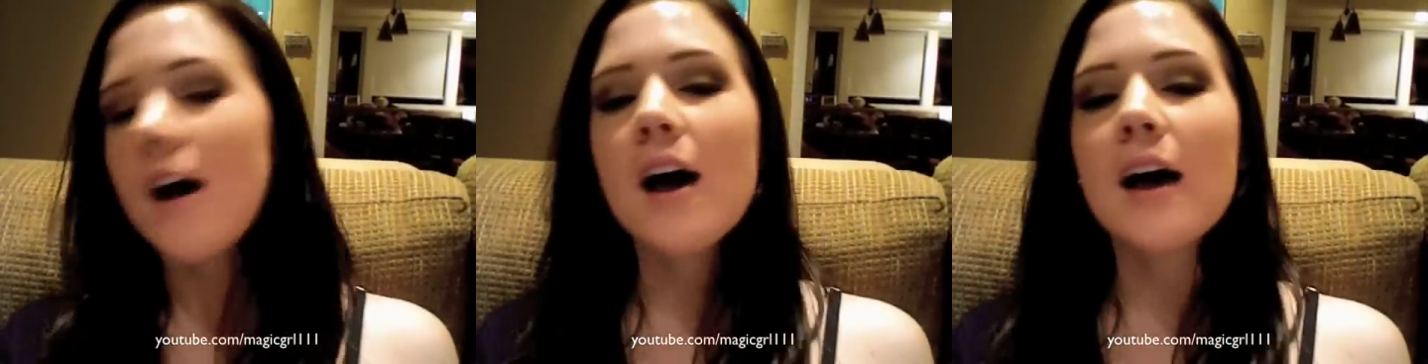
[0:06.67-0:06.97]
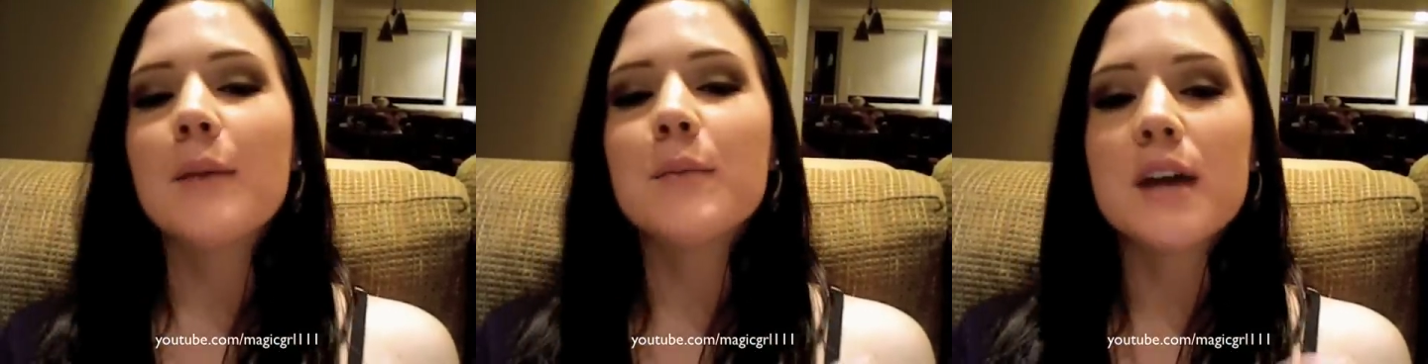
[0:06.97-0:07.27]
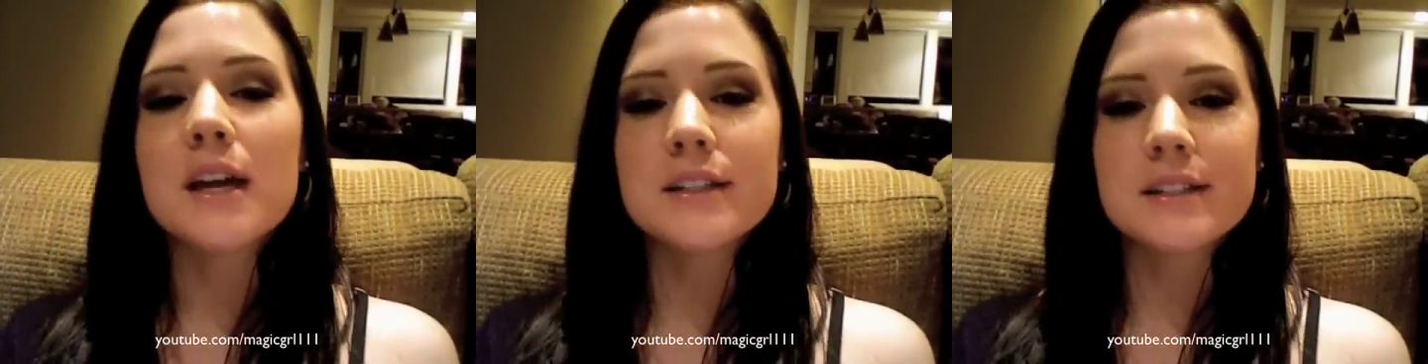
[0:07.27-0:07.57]
Um,
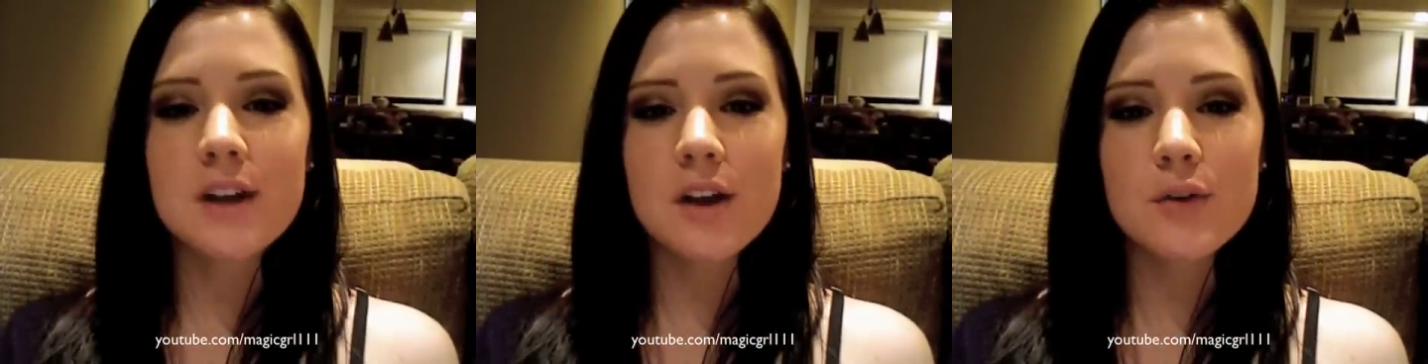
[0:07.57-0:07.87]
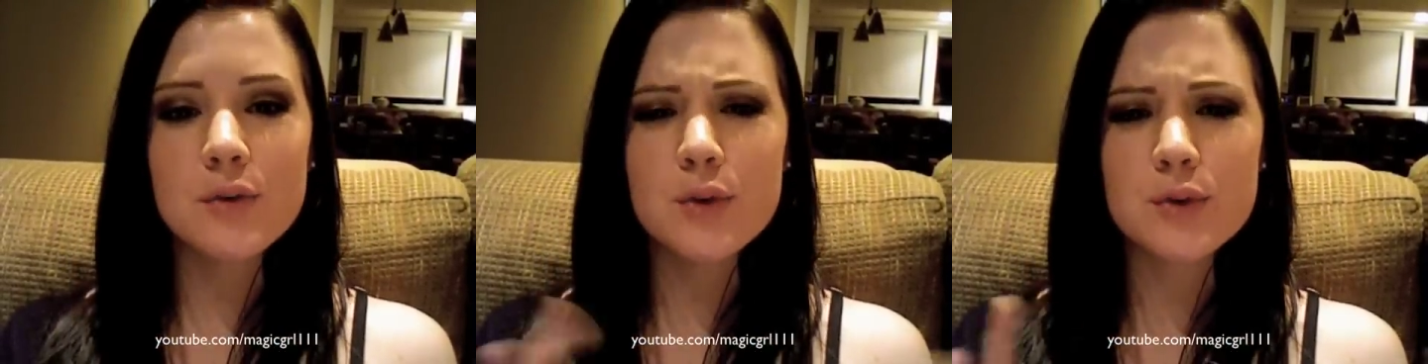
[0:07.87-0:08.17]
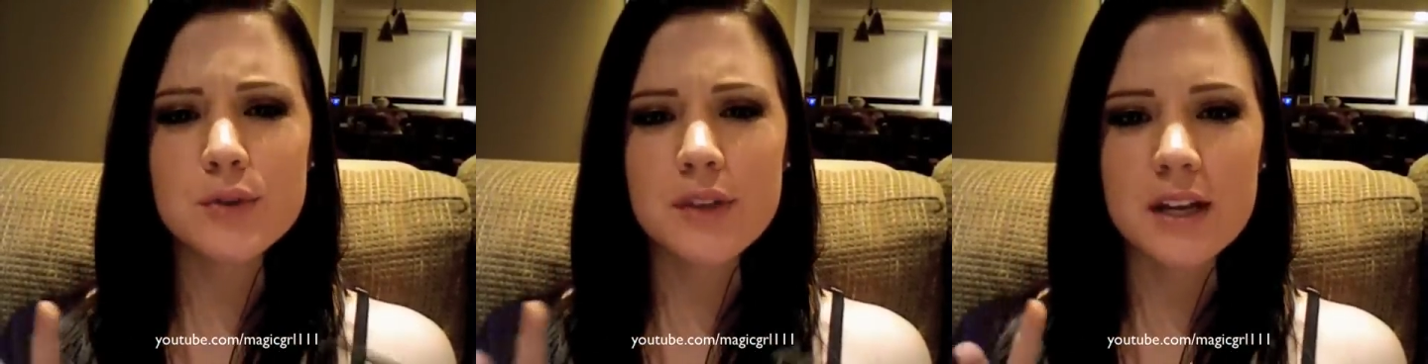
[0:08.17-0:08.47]
it's not
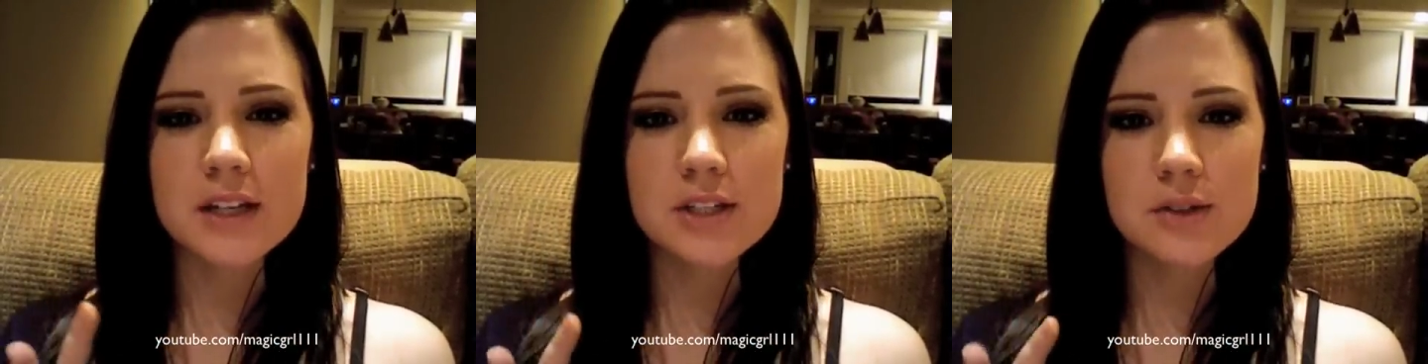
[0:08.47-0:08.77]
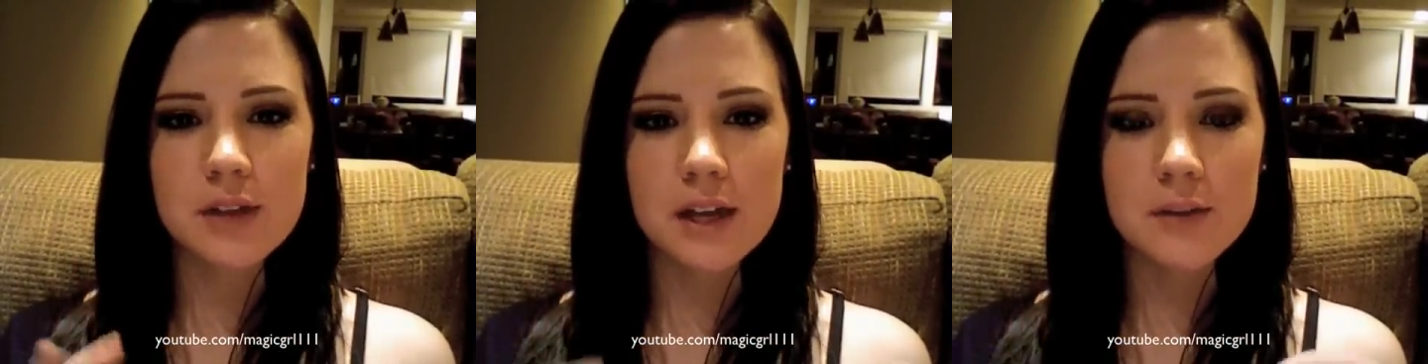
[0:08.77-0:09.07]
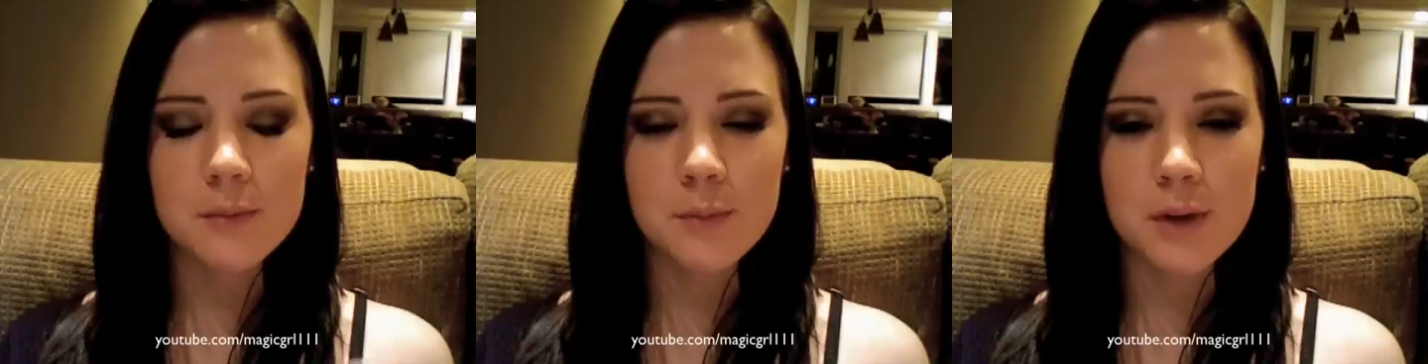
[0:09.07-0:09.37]
usual that I do
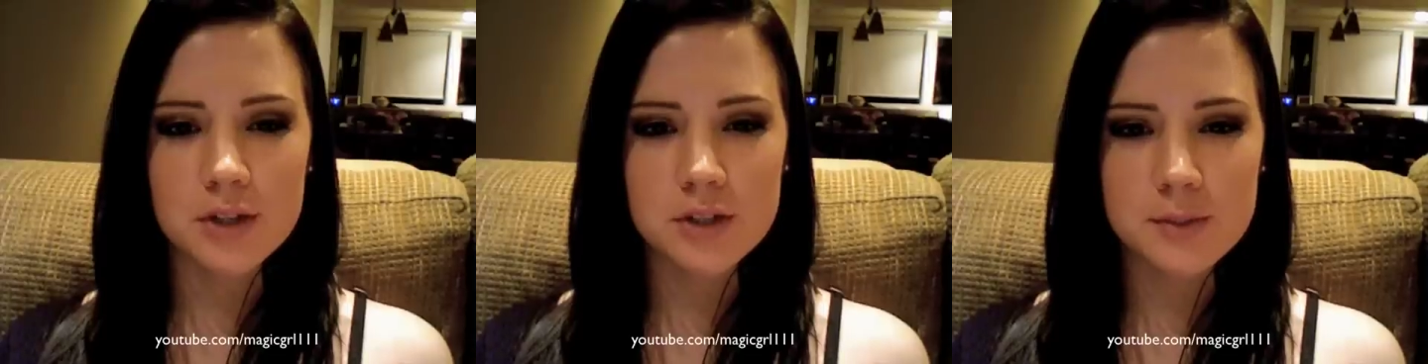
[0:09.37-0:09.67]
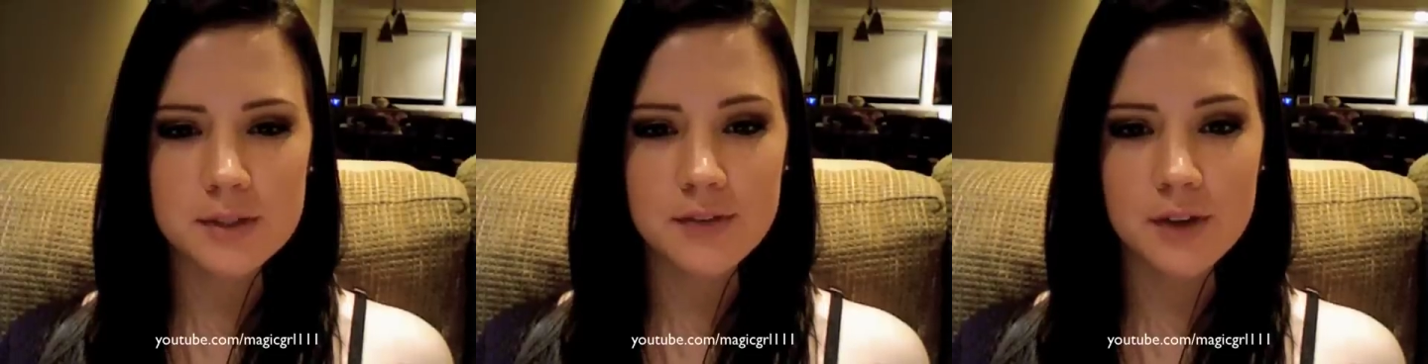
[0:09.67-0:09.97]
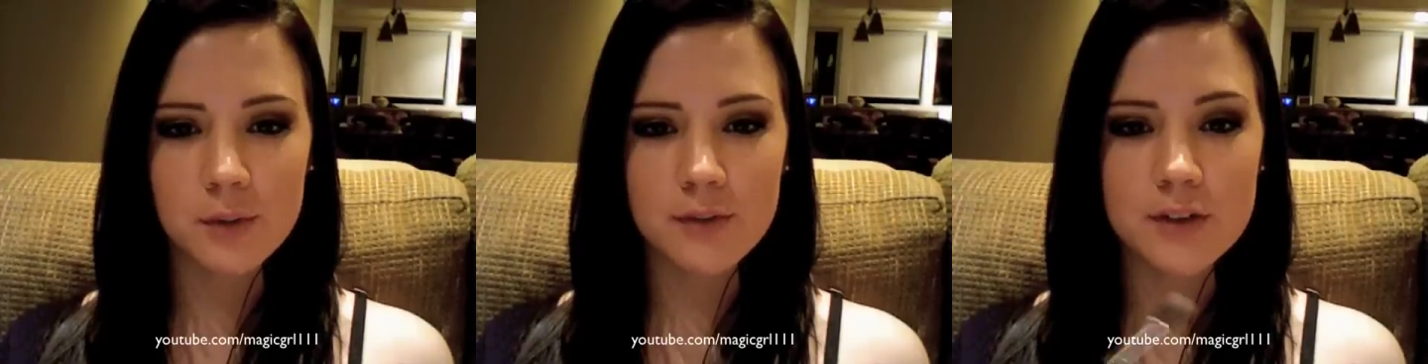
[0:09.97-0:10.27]
like brush
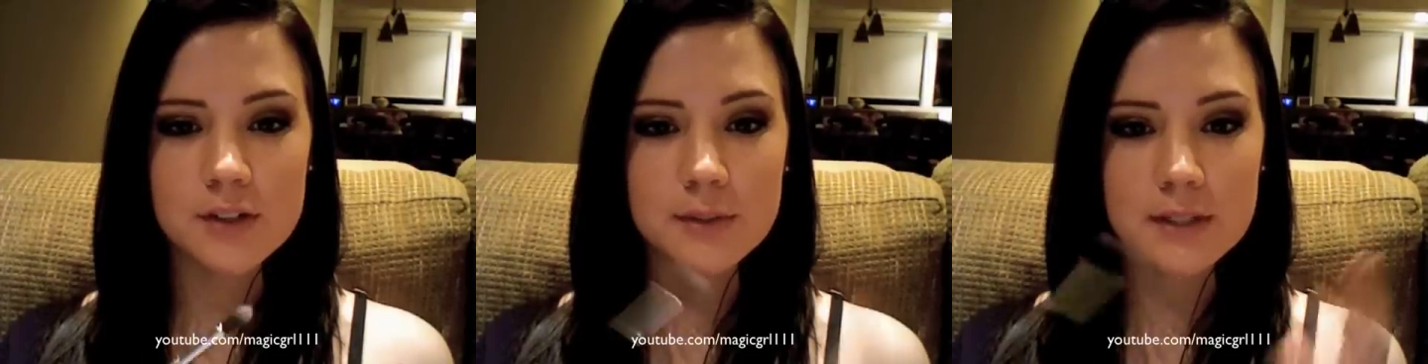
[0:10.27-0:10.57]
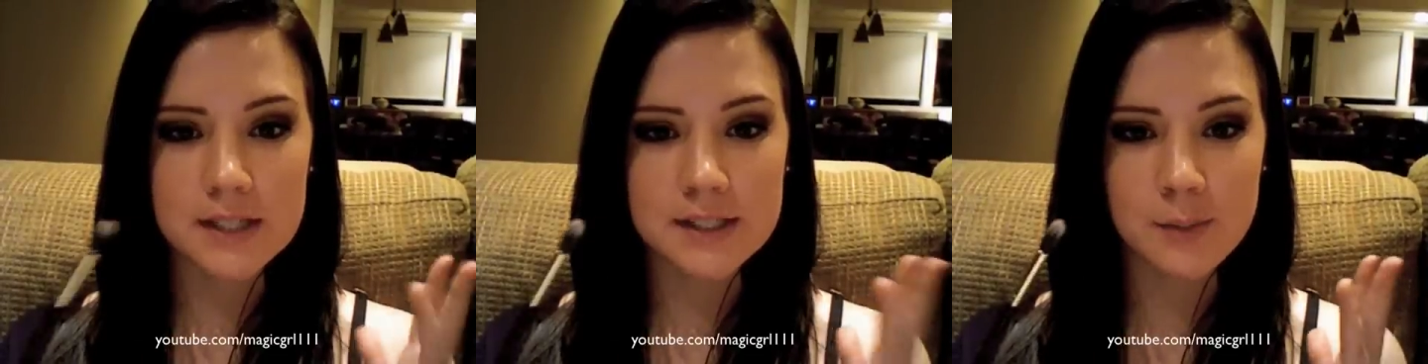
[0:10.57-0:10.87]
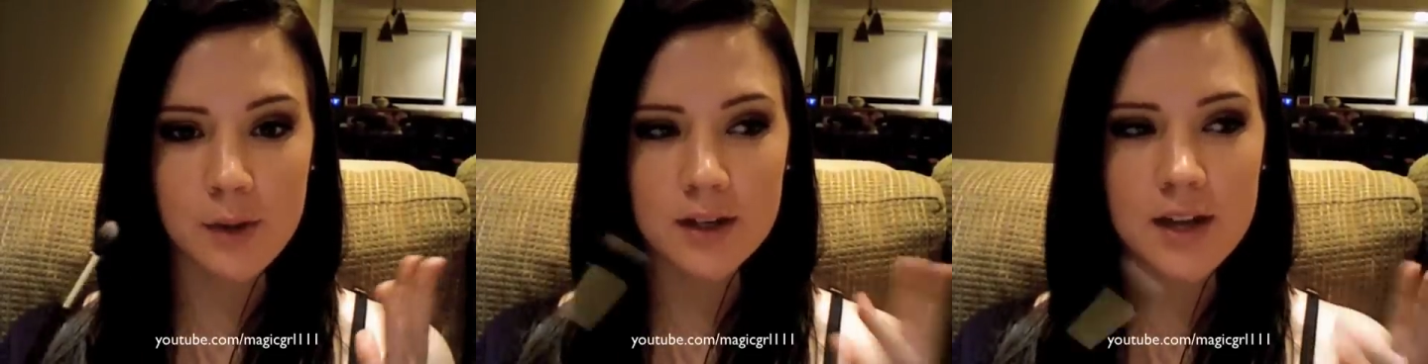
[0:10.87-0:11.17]
specific reviews, but this
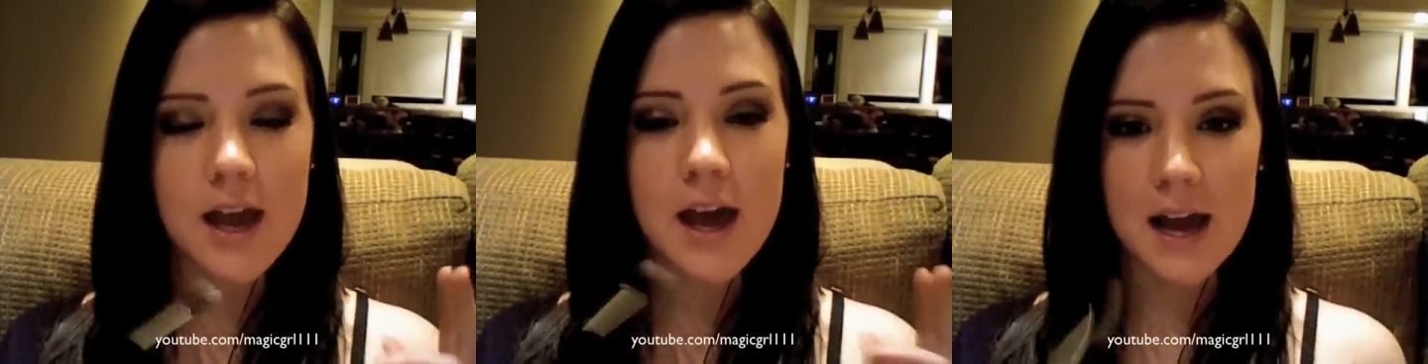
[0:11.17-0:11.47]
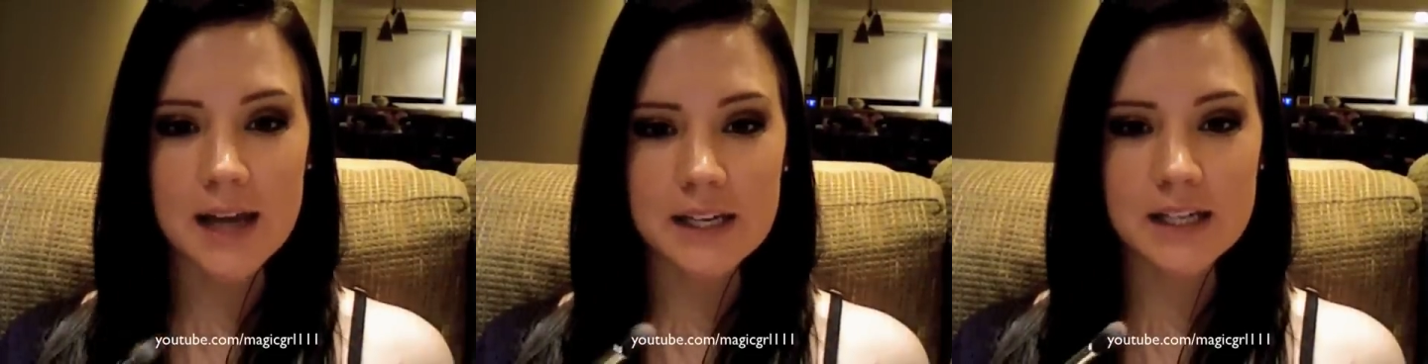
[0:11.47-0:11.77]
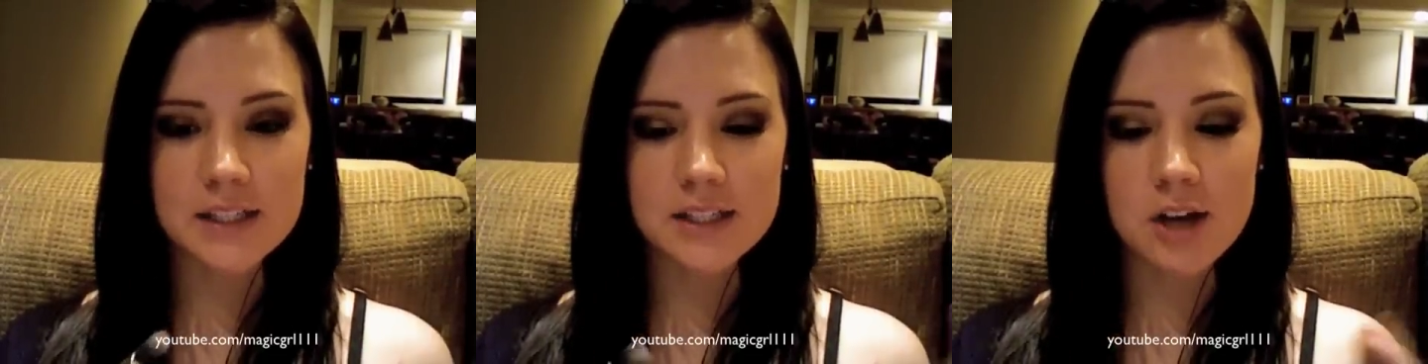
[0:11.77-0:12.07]
one I
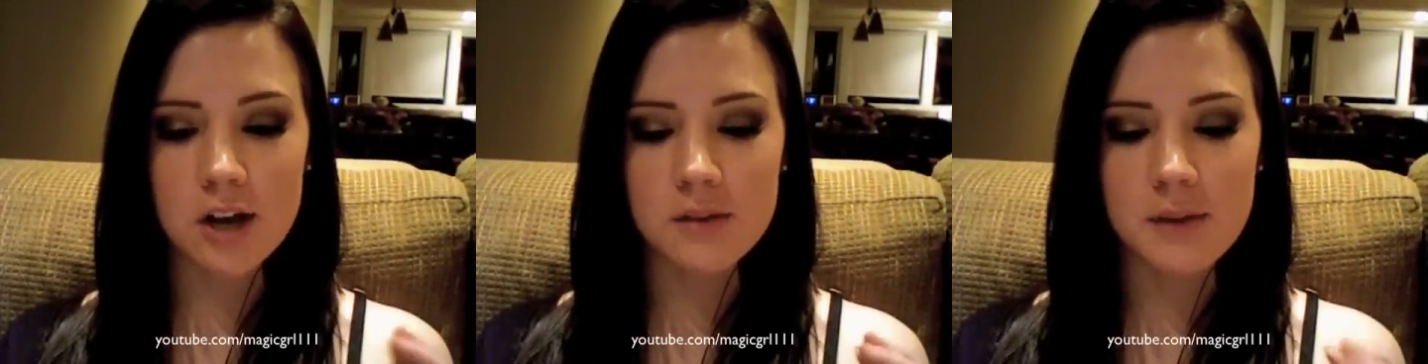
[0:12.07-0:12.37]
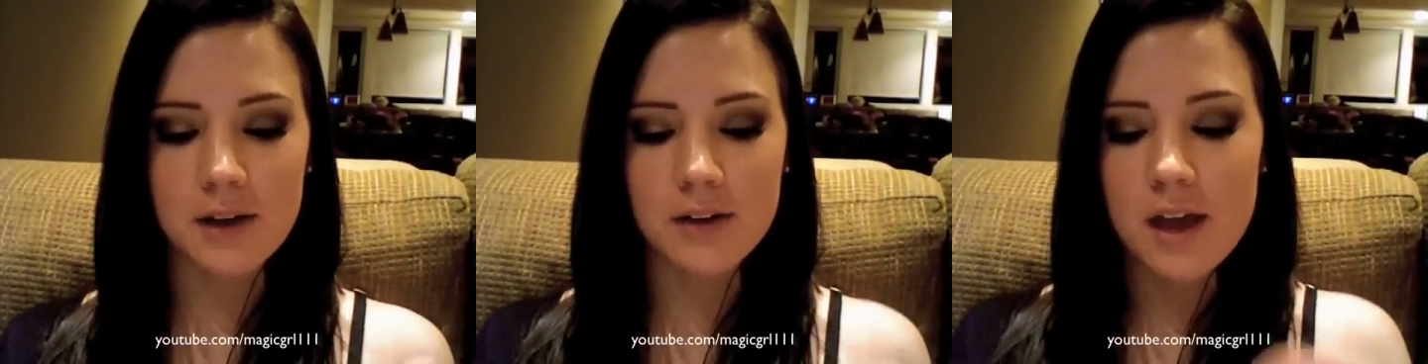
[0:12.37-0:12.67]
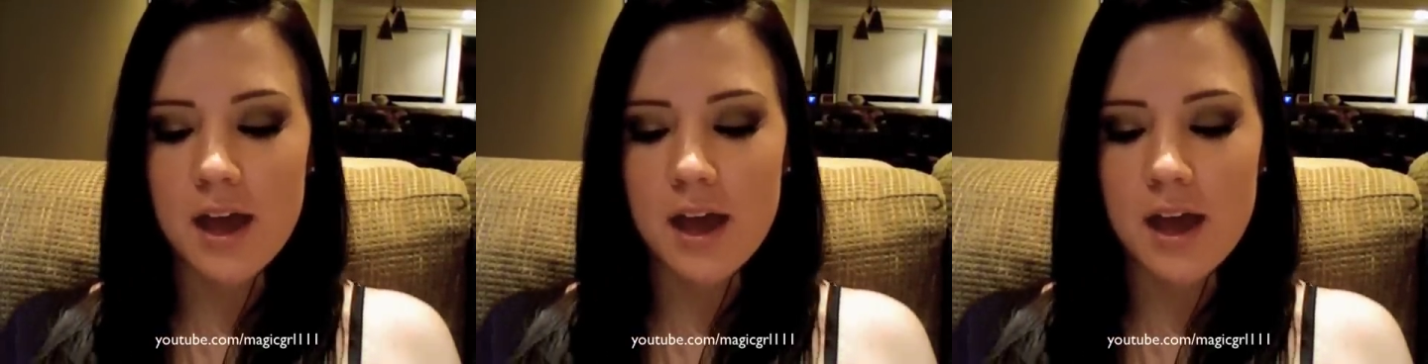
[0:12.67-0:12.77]
needed to talk about.